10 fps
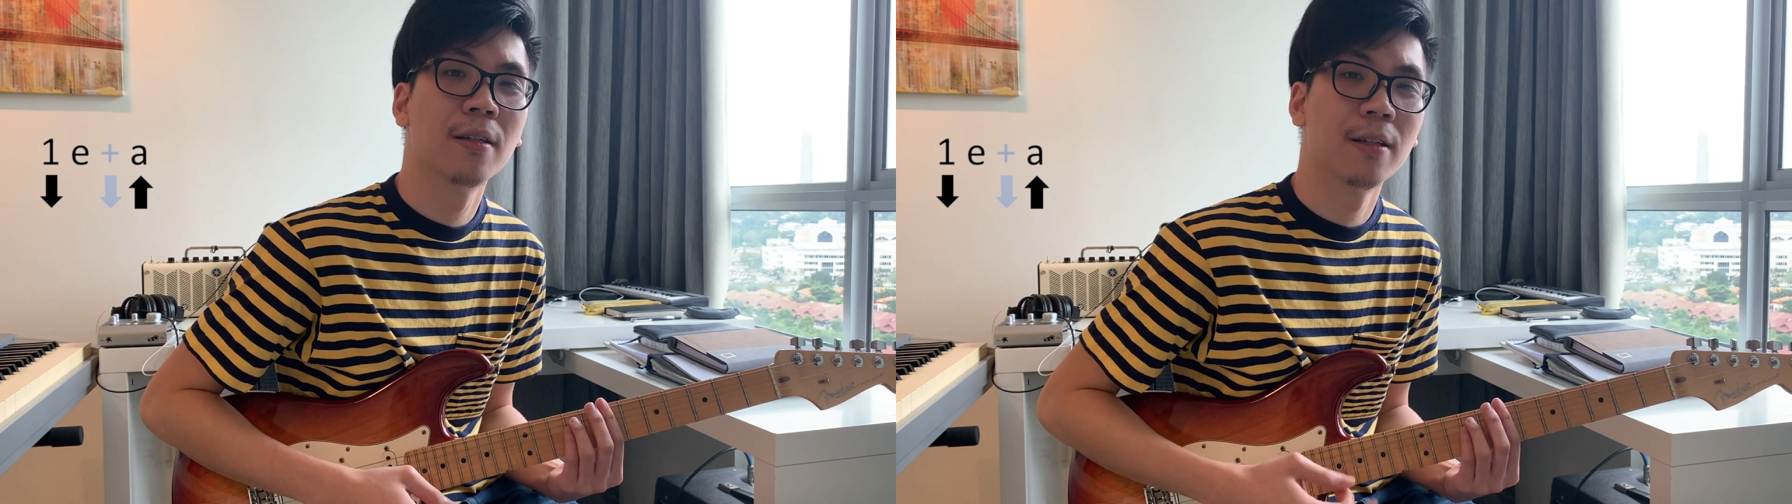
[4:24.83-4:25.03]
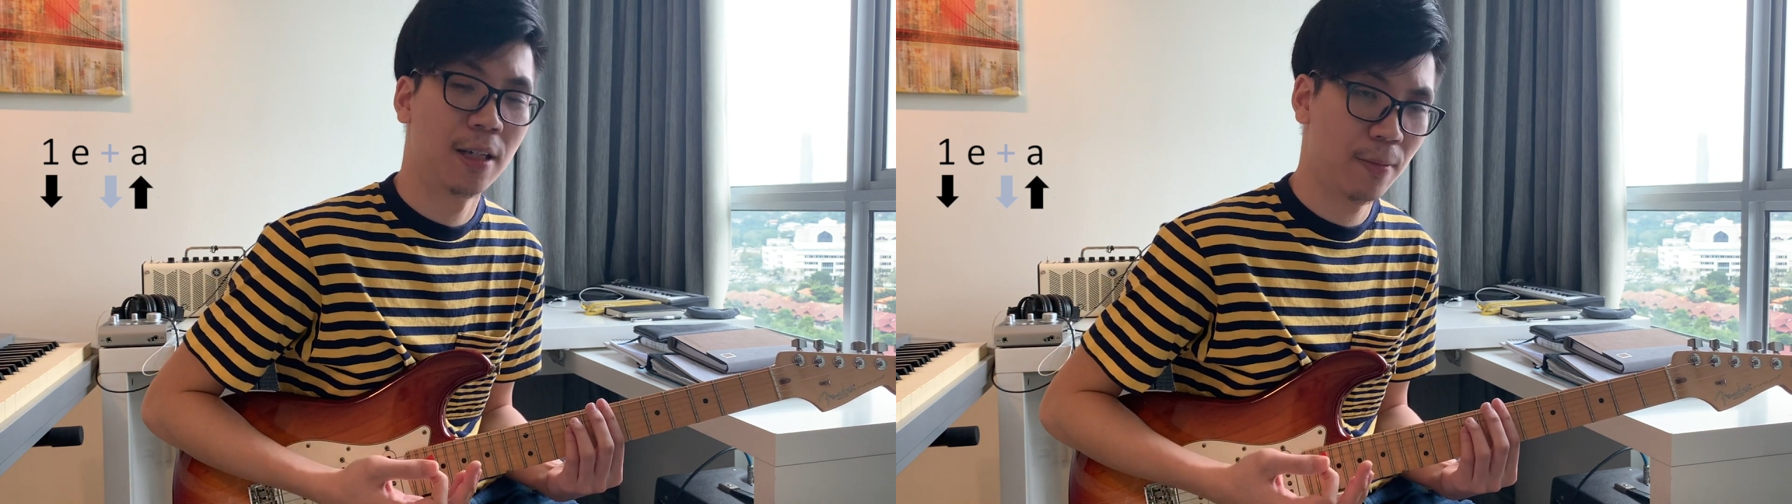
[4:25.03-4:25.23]

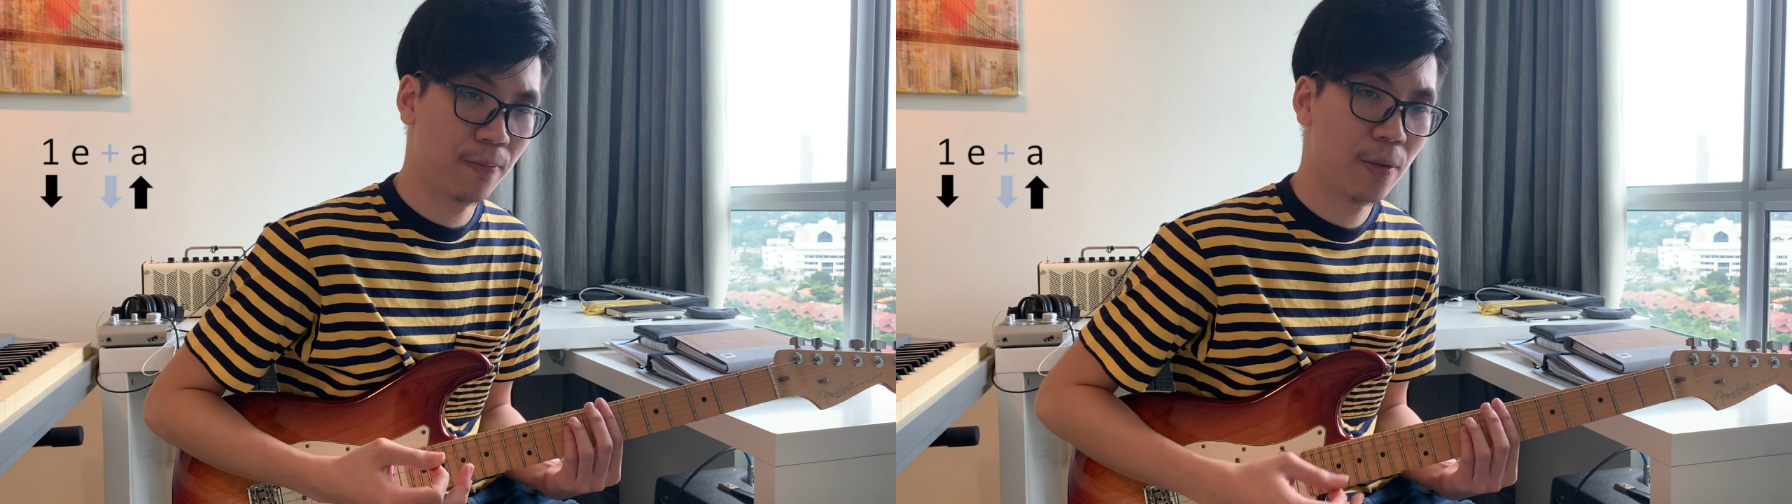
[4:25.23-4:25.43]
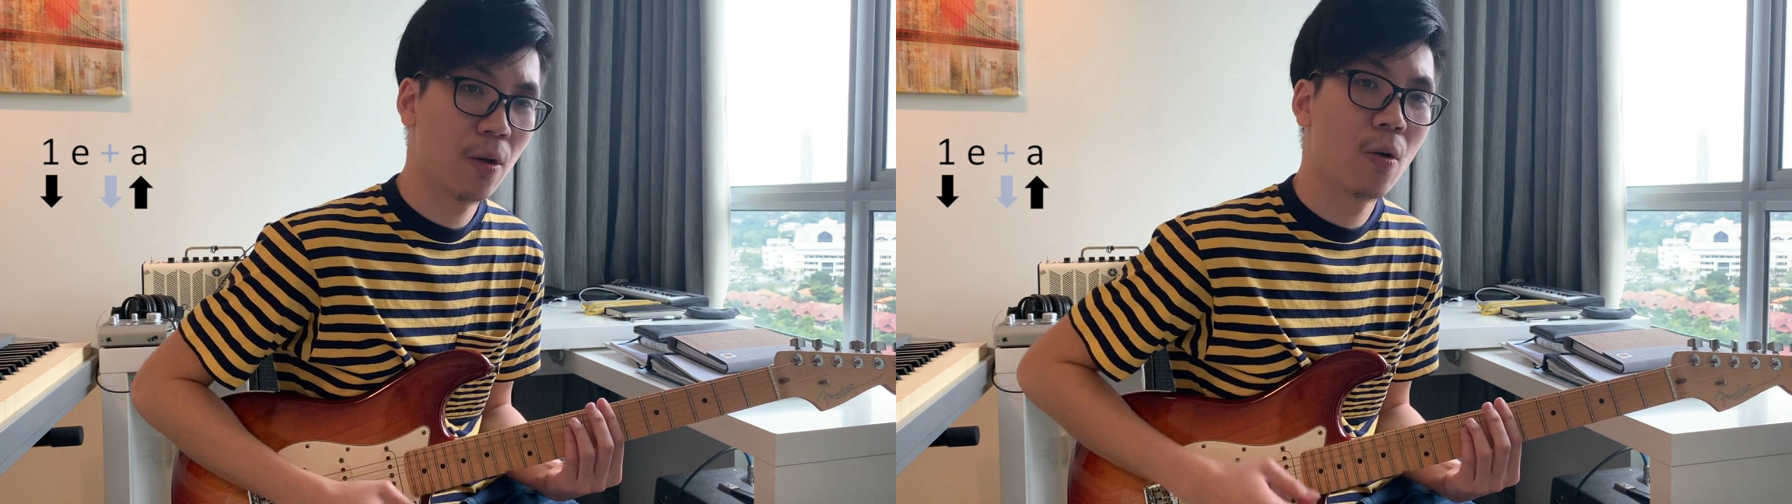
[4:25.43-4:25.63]

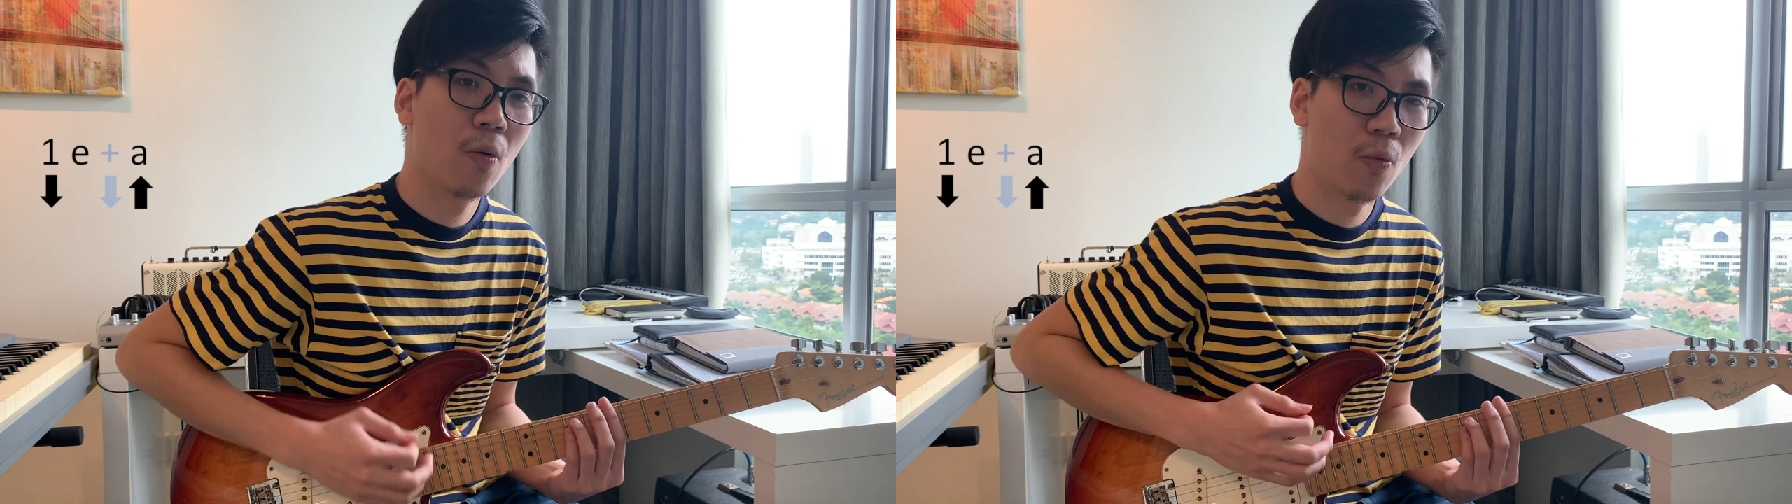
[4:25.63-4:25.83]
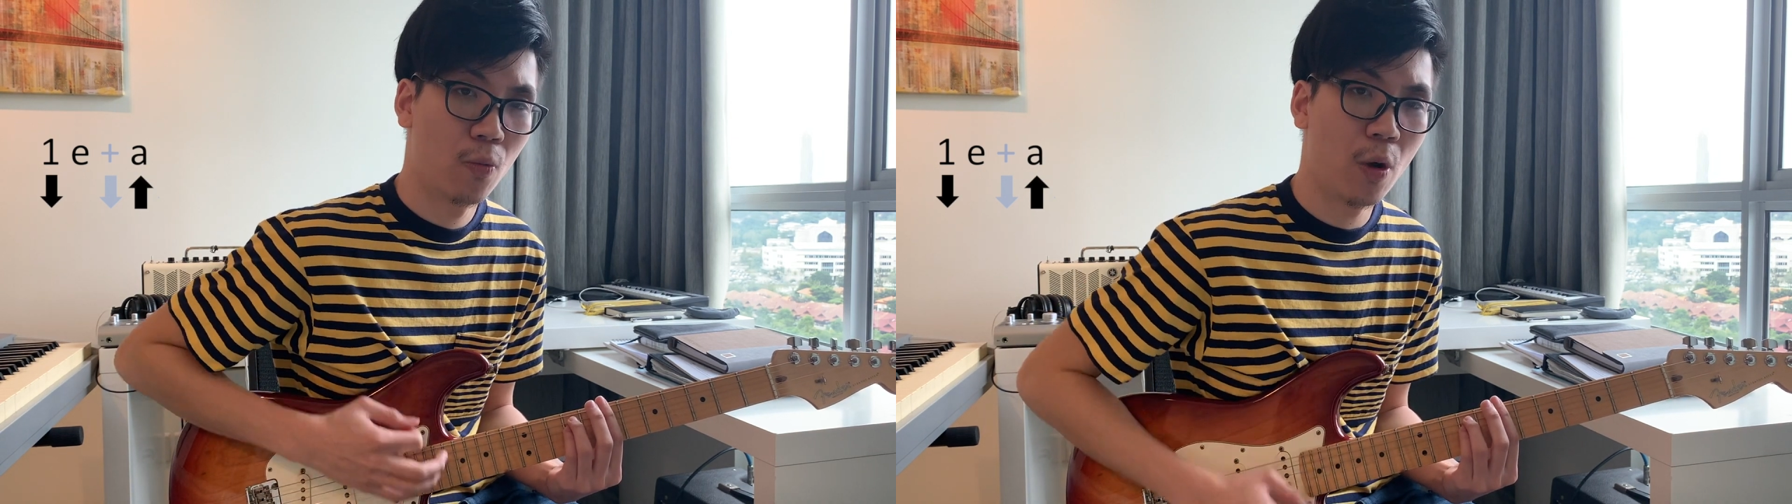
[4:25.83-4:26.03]
yep,
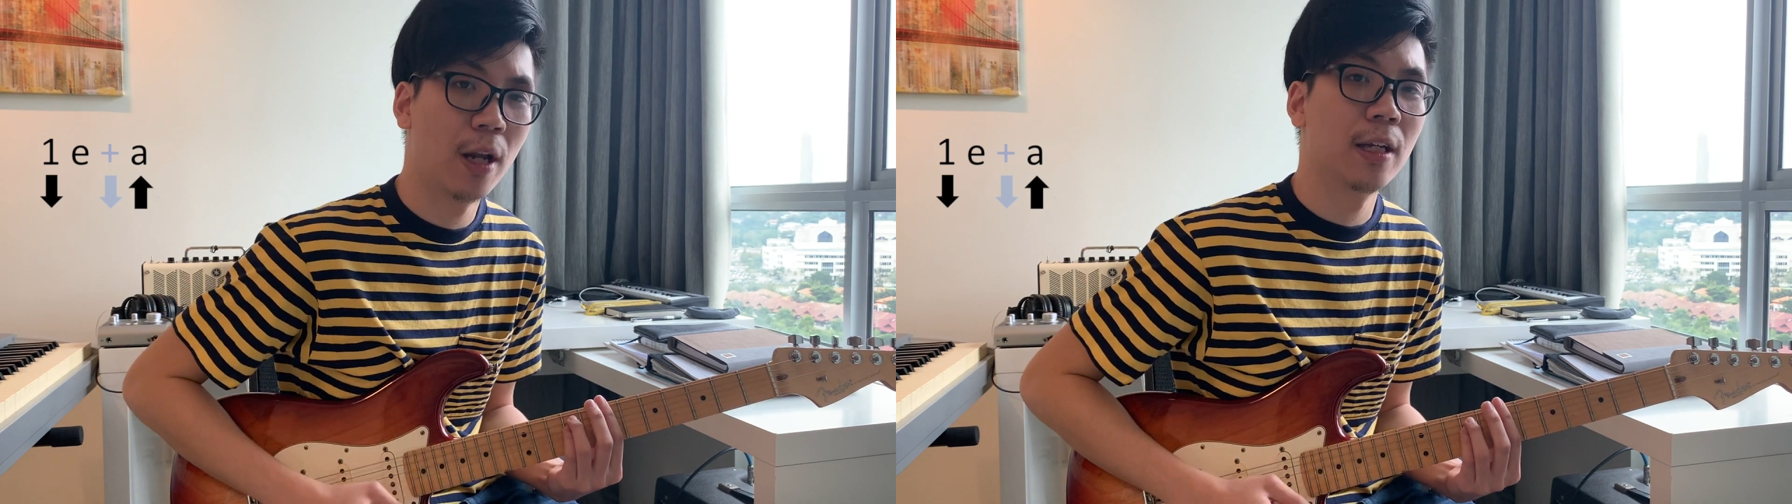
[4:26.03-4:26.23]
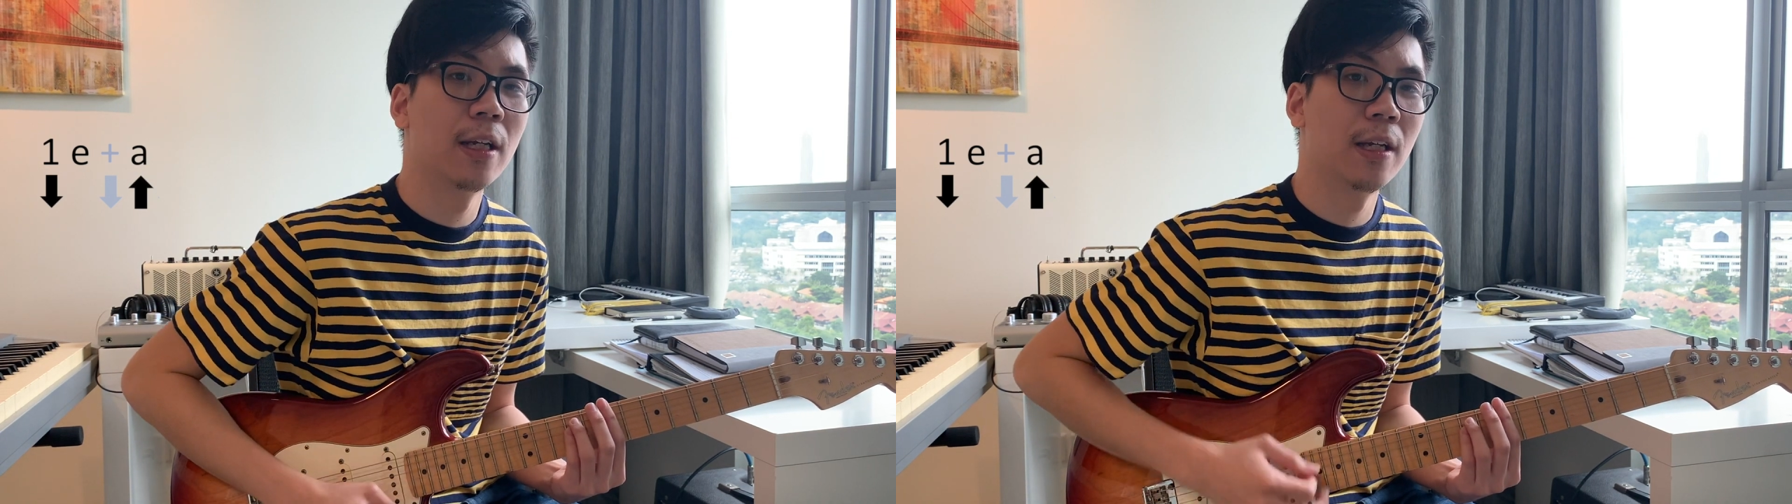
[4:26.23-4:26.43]

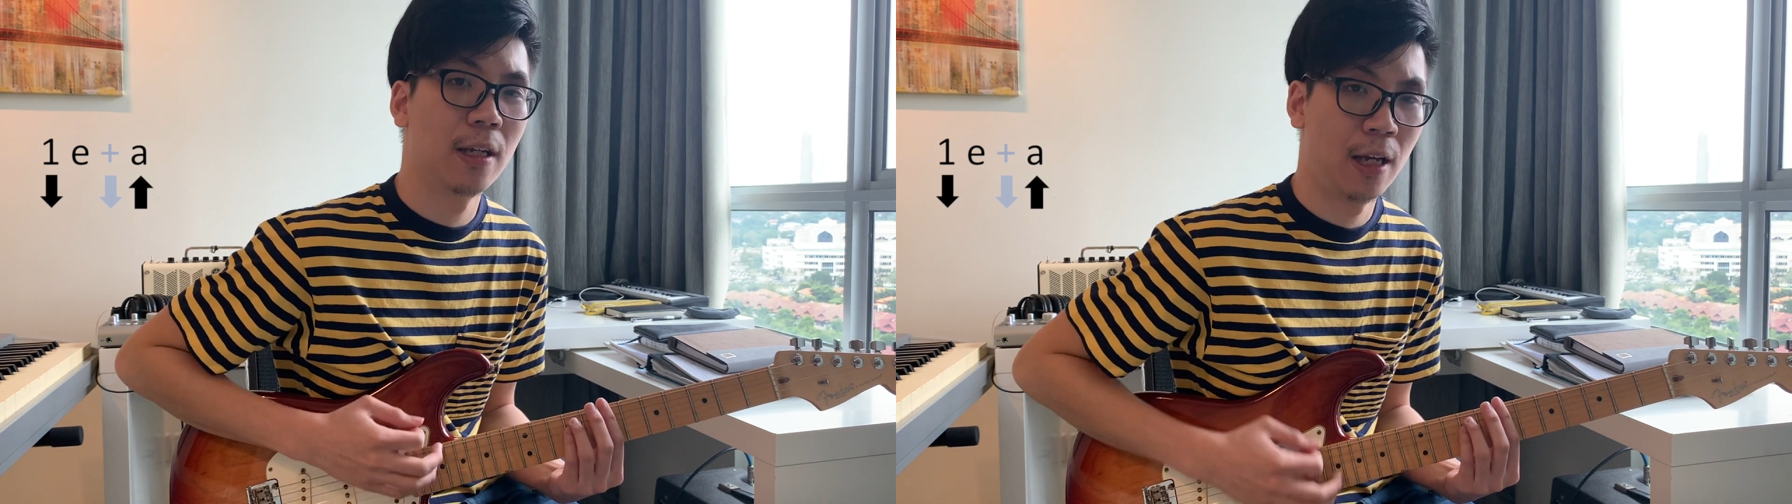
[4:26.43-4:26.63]
1, E,